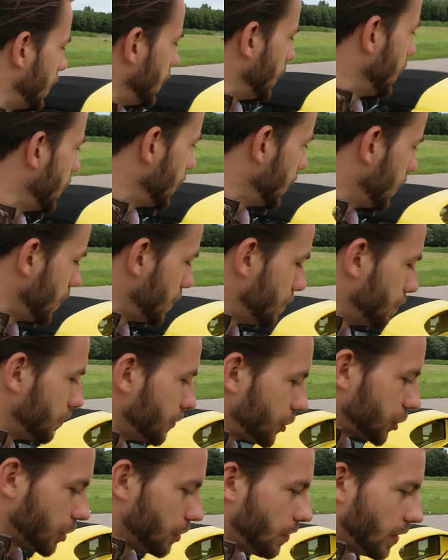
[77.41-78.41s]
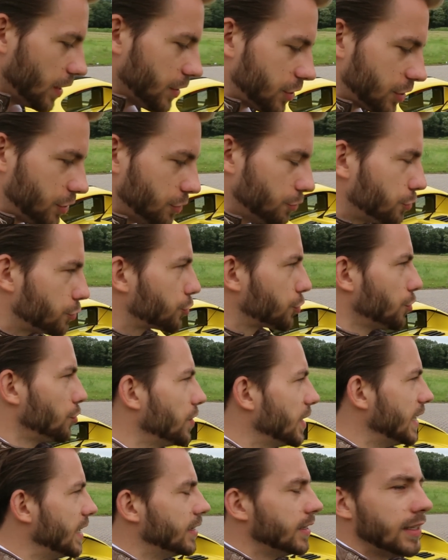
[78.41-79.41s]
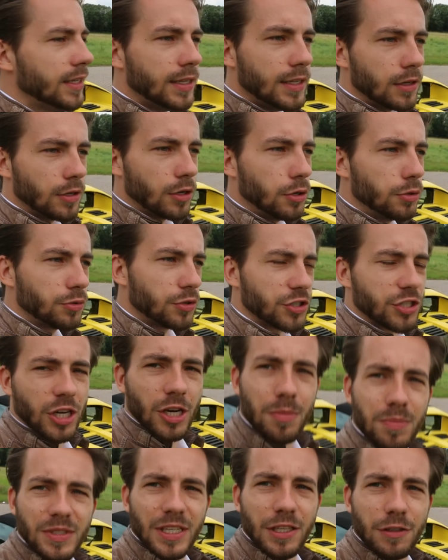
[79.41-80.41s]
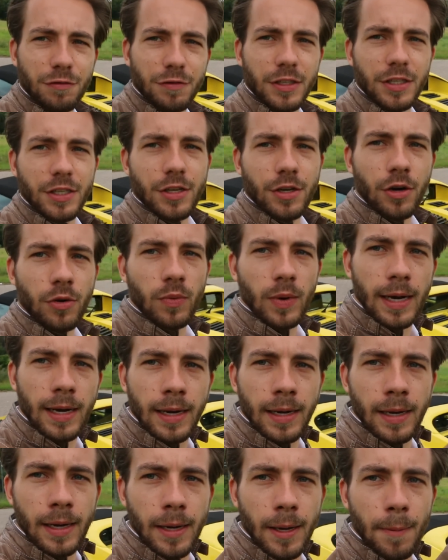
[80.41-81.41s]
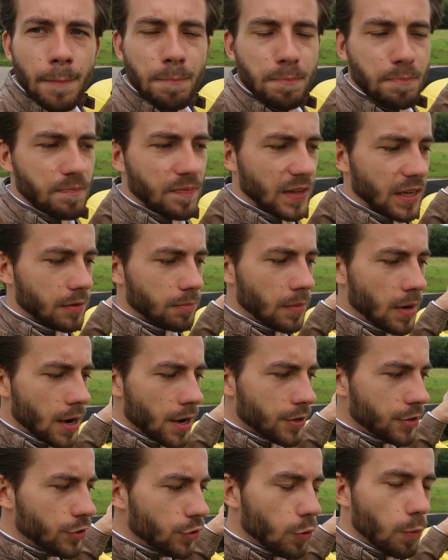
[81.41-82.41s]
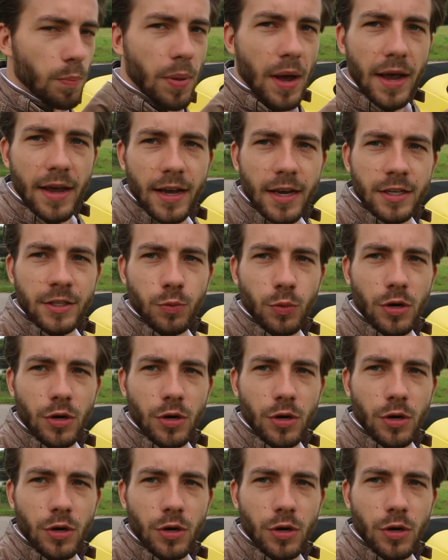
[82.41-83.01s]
So as you saw in the Lotus update video, my new back end